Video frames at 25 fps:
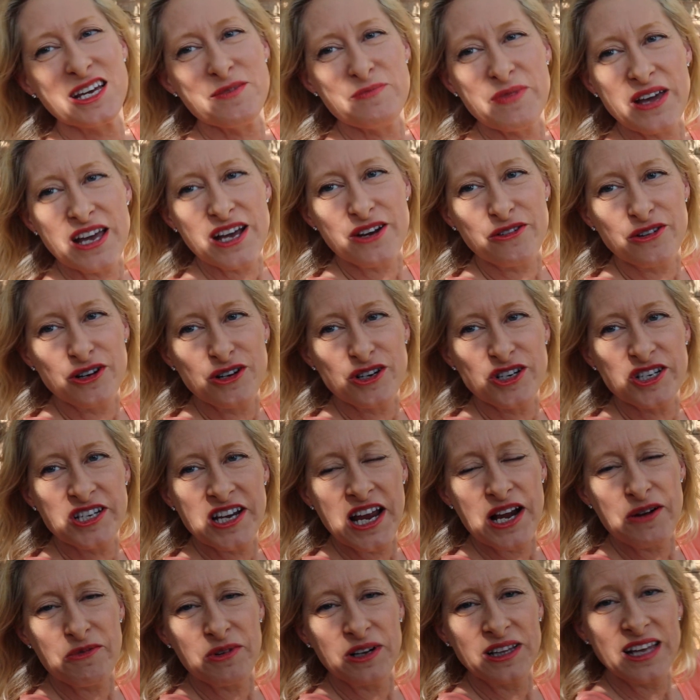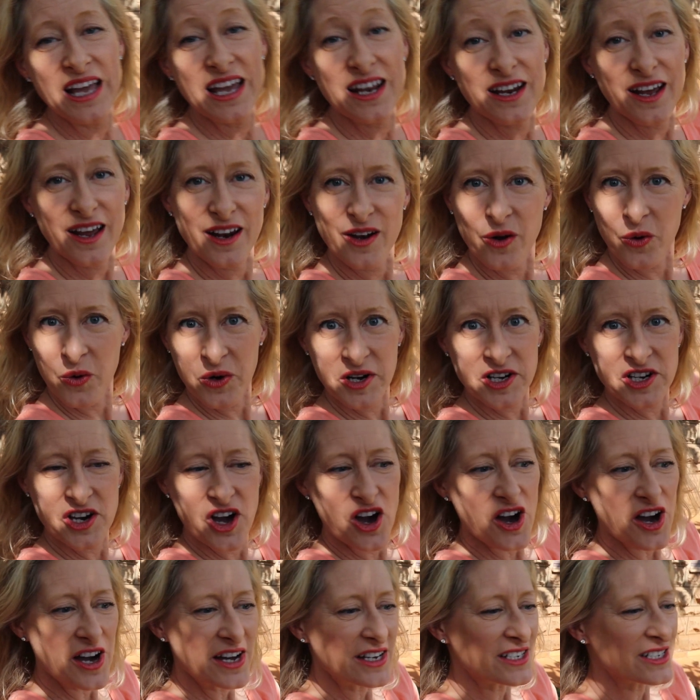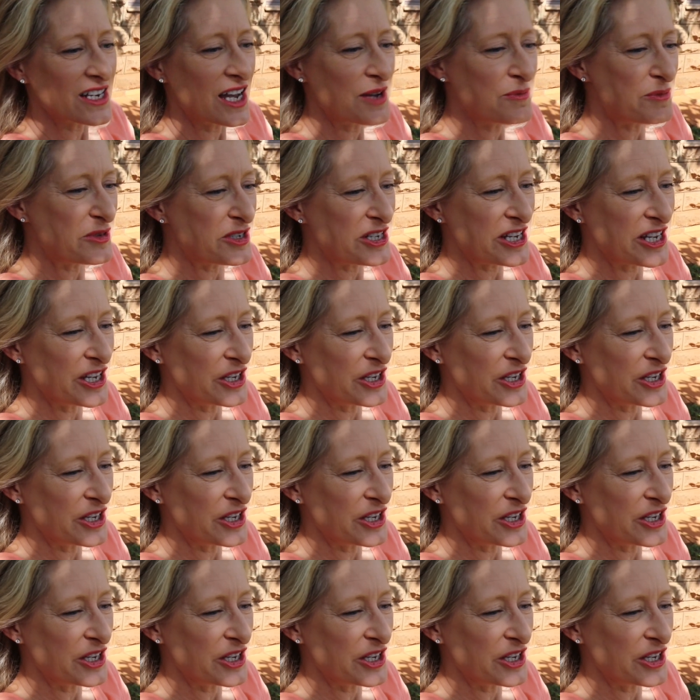can be crochet related or not, up to